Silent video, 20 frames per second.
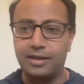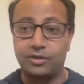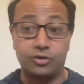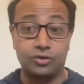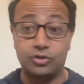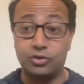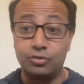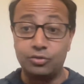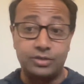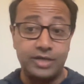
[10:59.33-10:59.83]

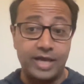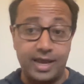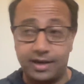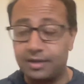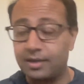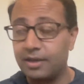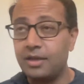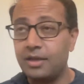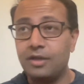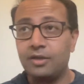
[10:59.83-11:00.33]
There's new
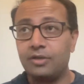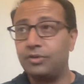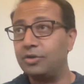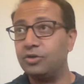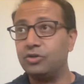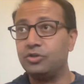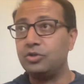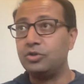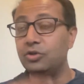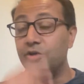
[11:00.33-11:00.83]
tech,
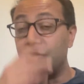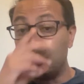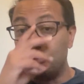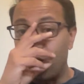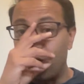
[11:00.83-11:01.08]
there's new